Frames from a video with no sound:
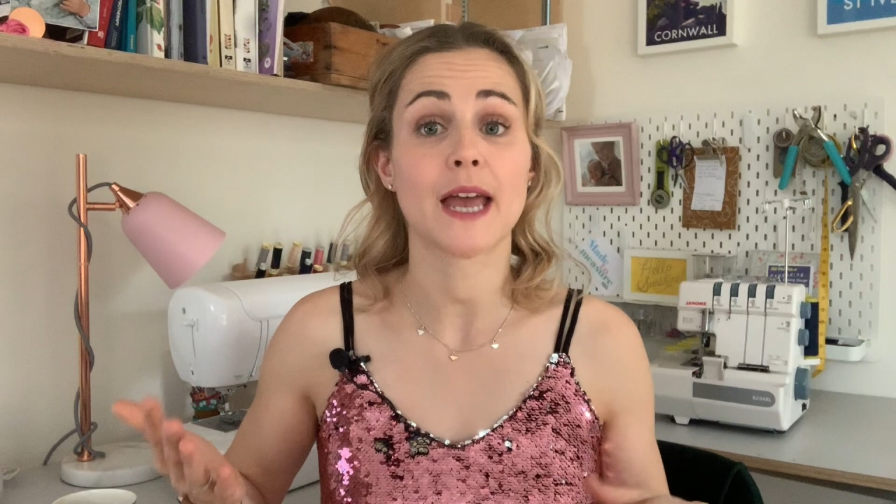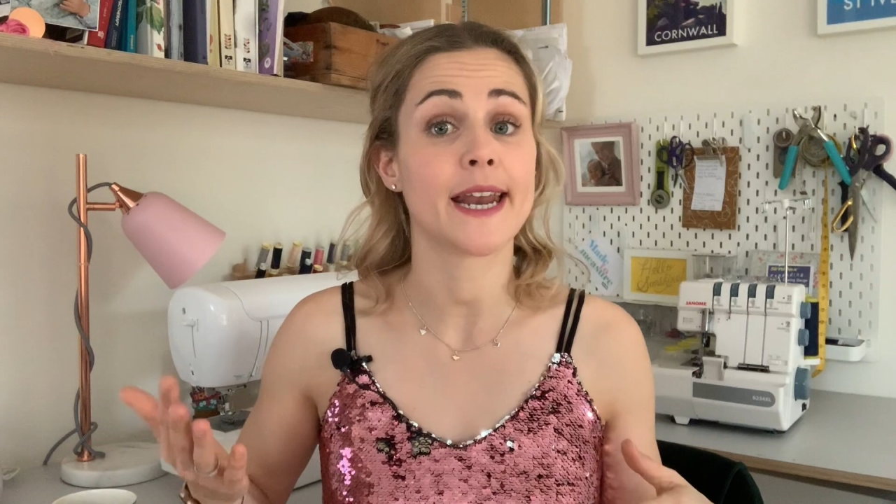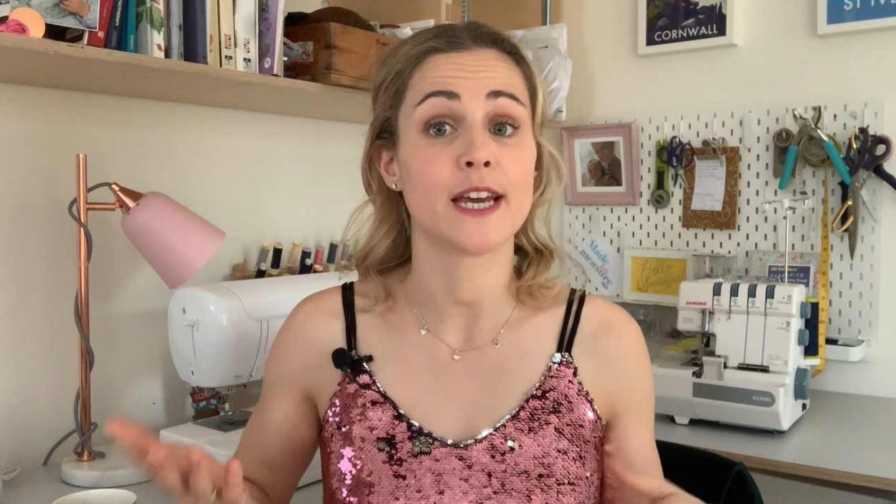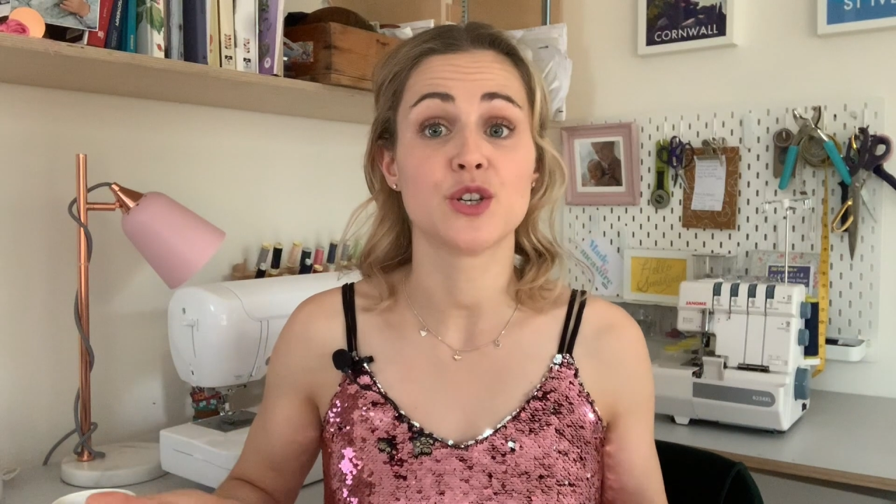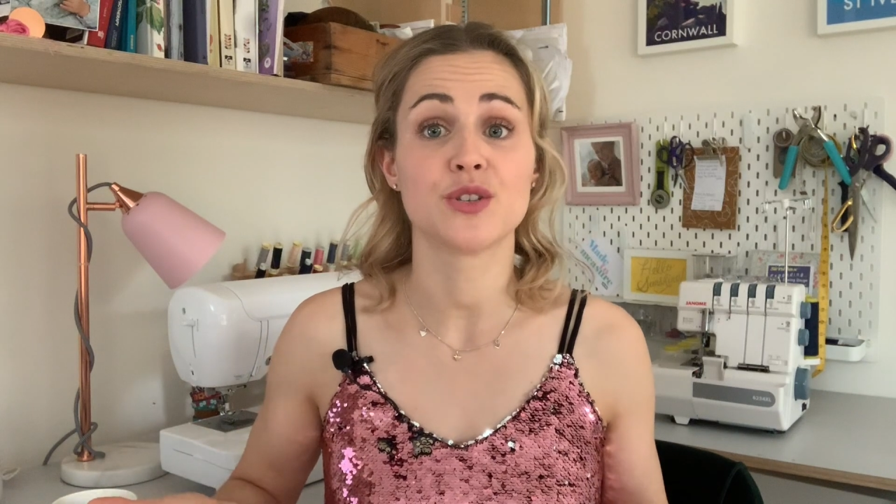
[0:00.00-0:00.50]

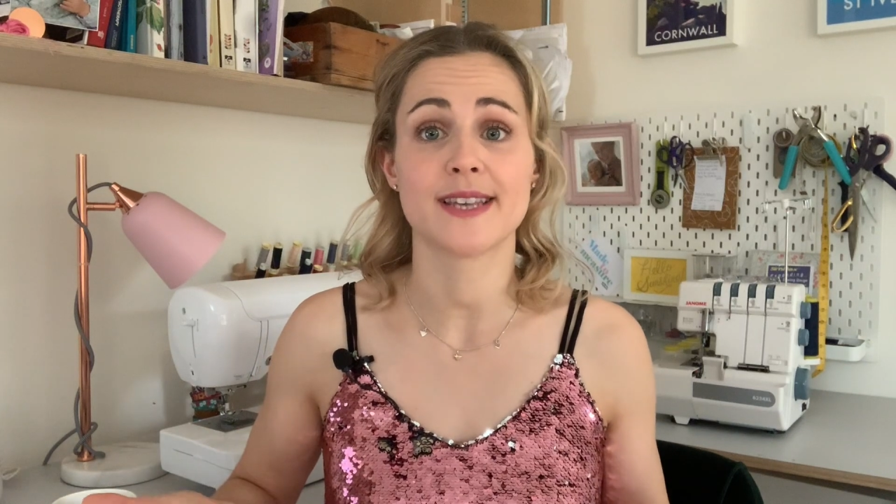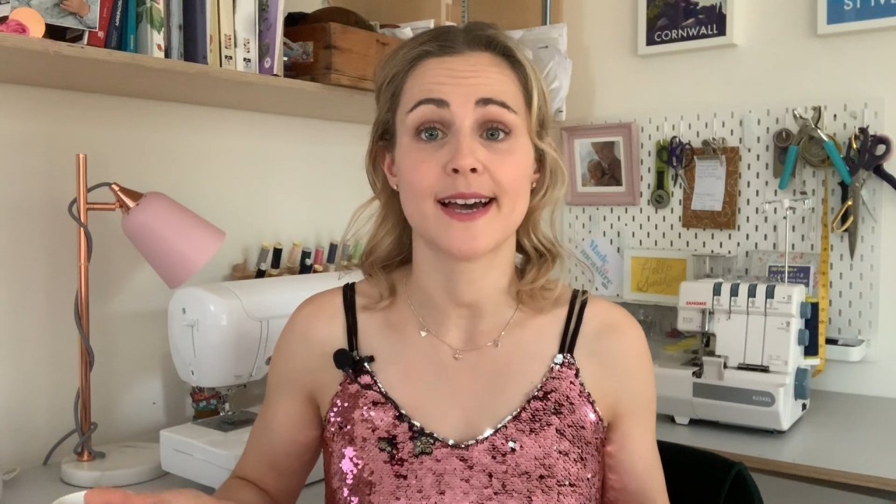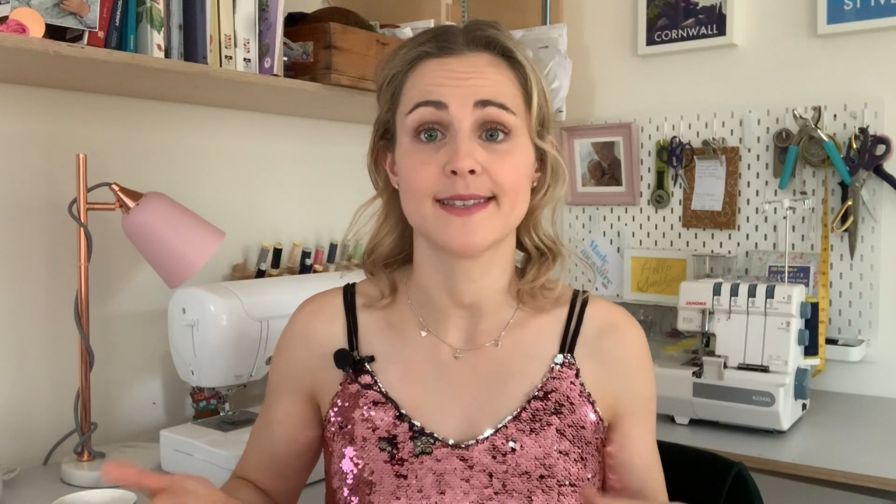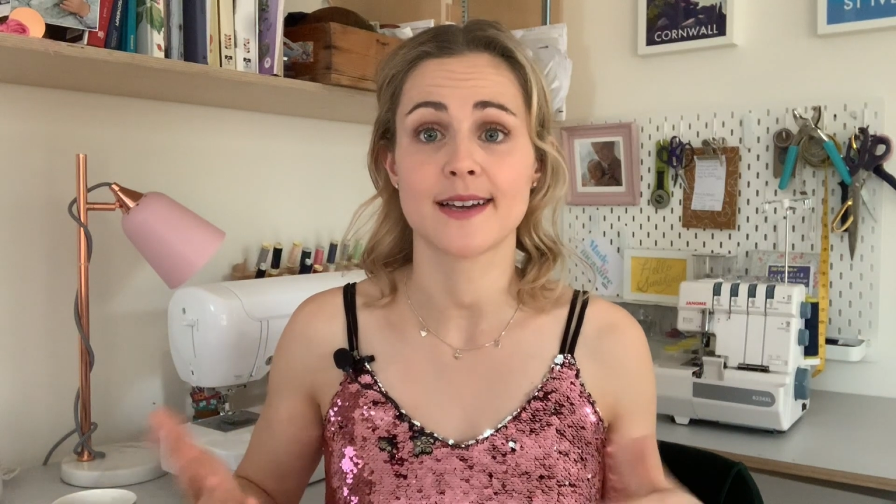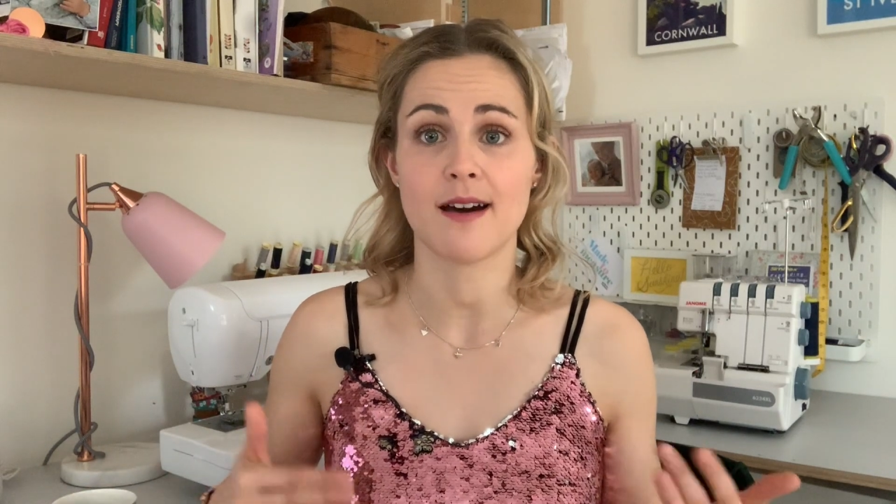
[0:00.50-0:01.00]
and I used
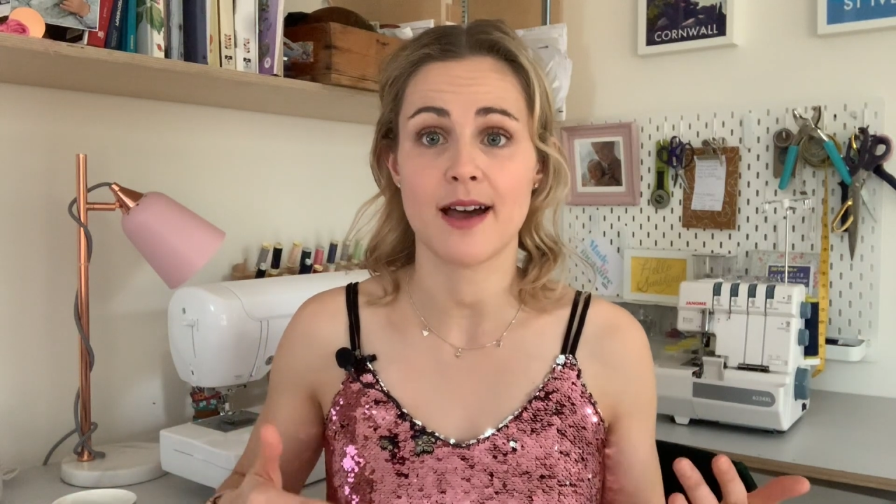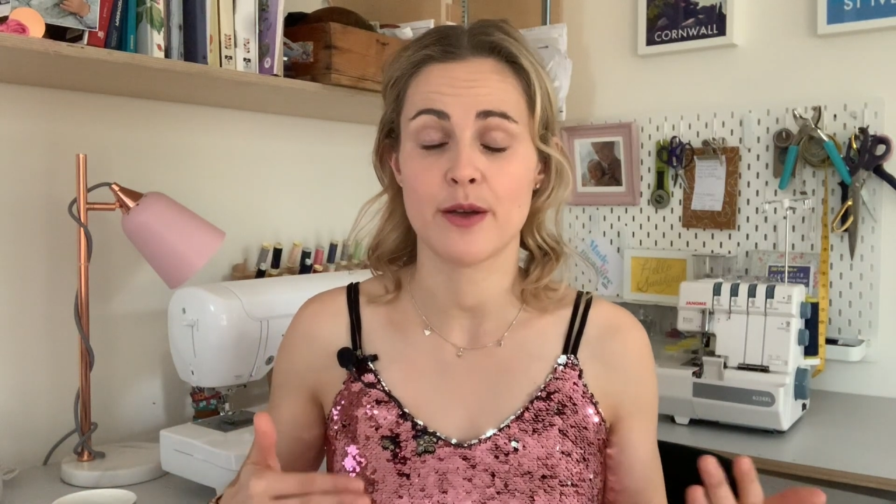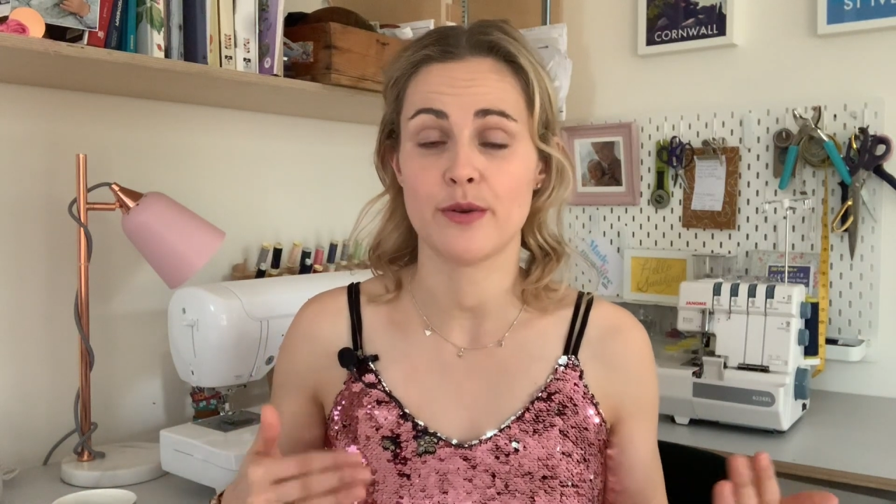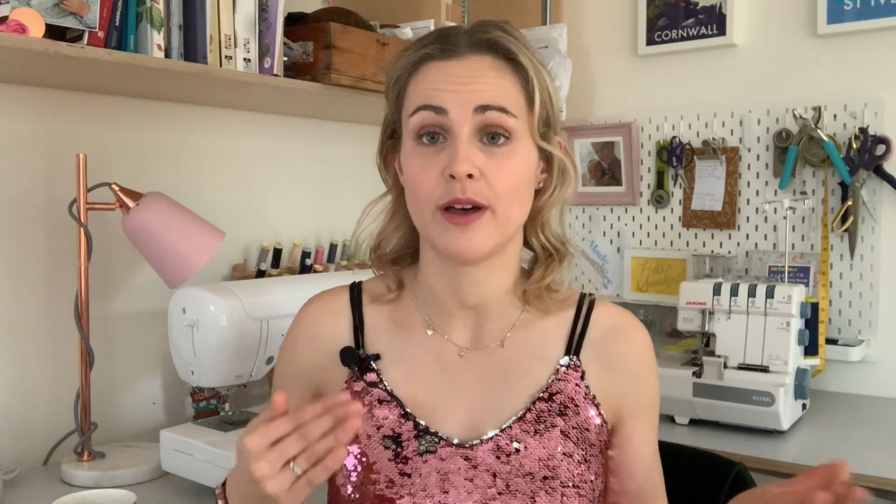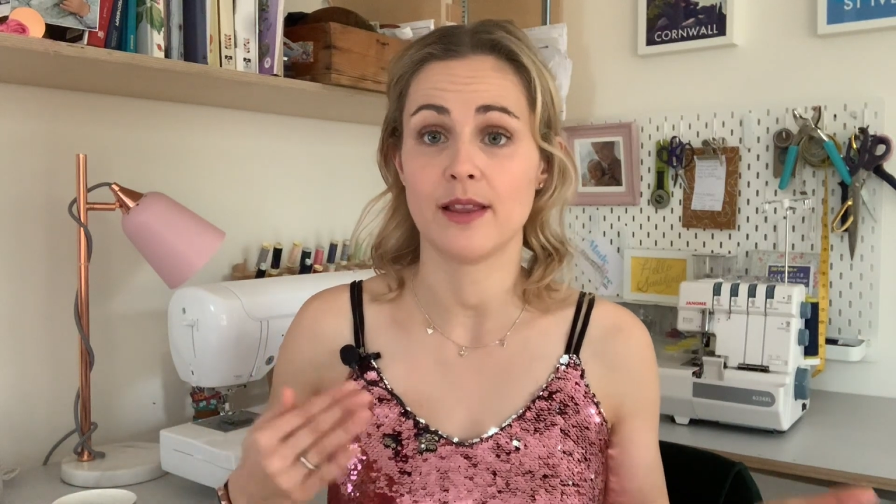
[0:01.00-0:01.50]
that to cut
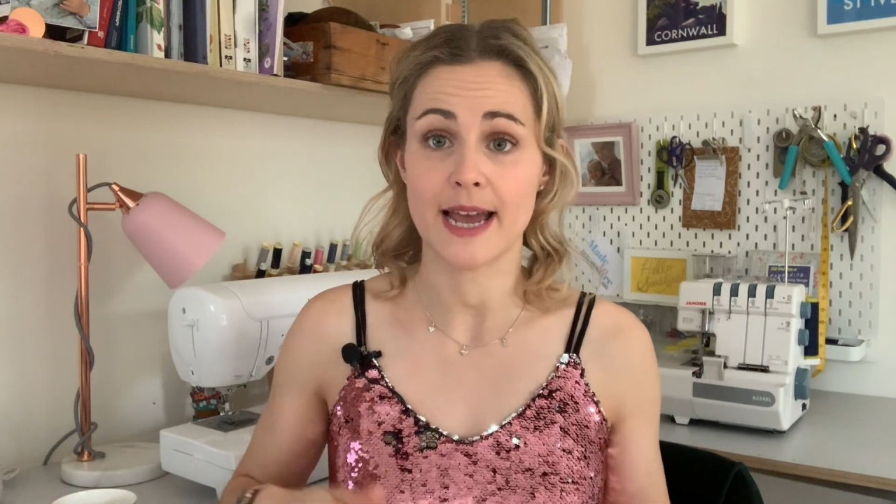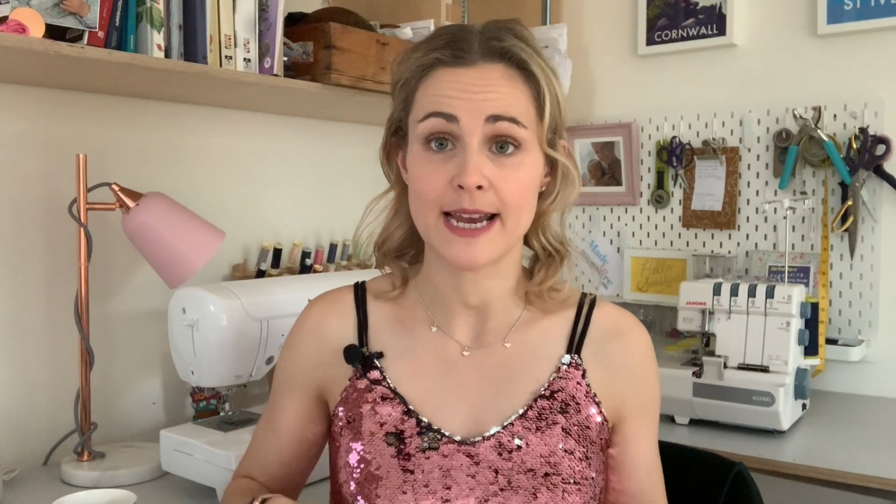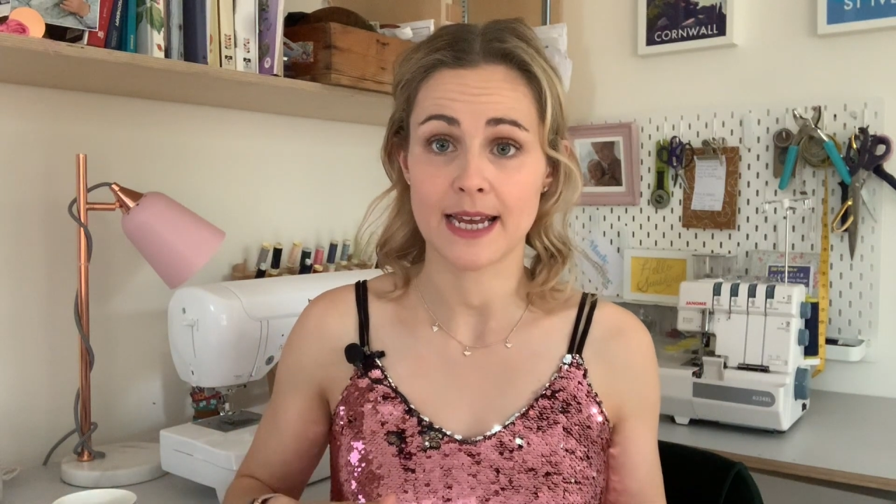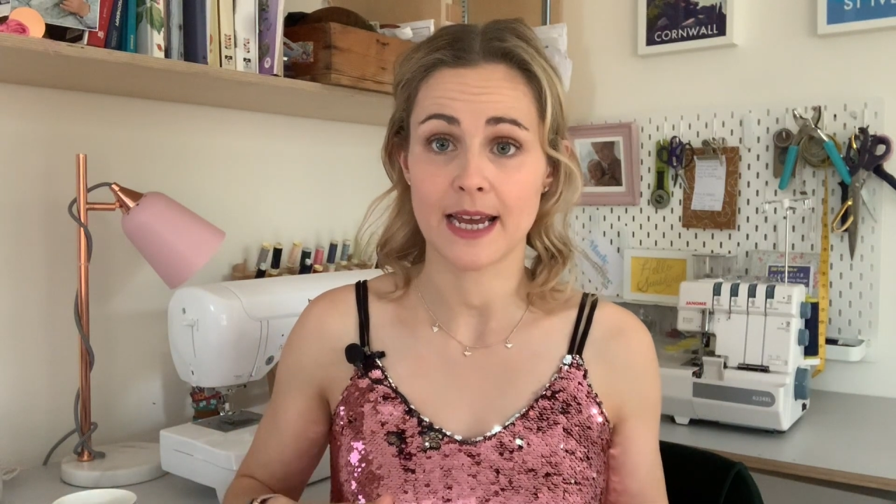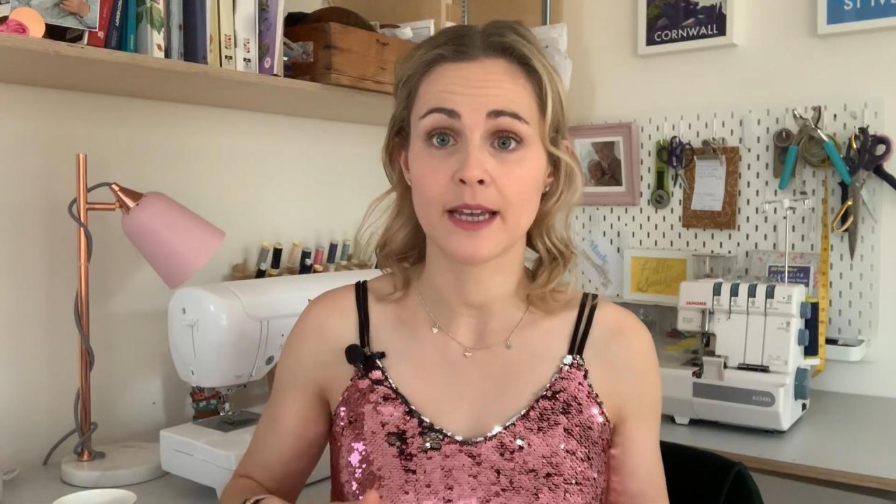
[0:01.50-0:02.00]
out a
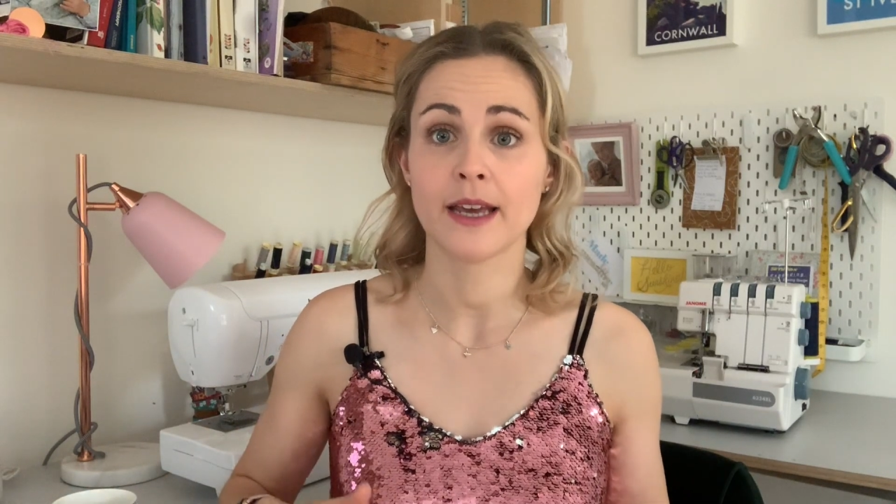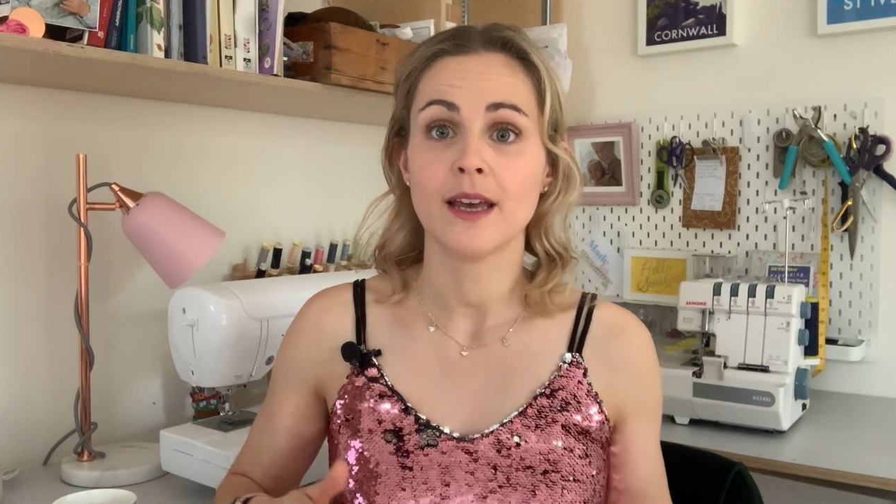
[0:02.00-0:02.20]
lining